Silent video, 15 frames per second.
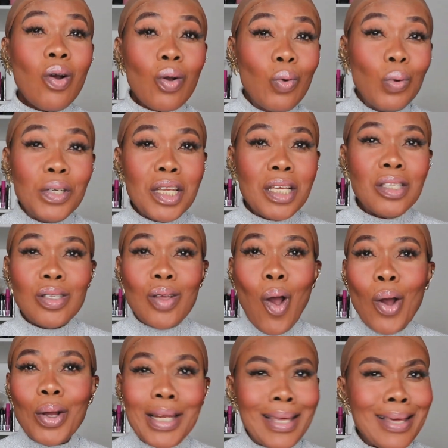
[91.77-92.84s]
goodies
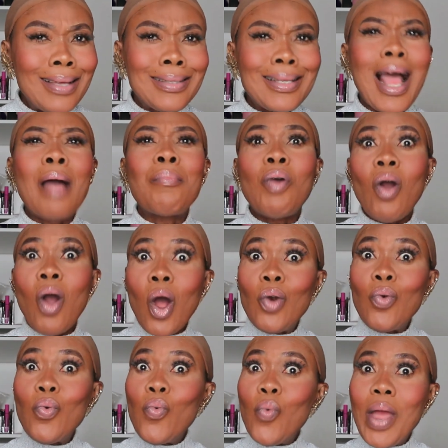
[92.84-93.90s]
on it, I'm
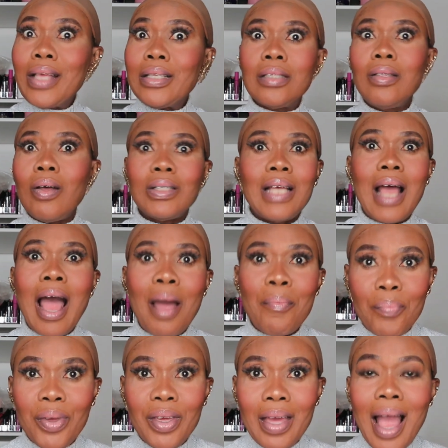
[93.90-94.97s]
always not happy.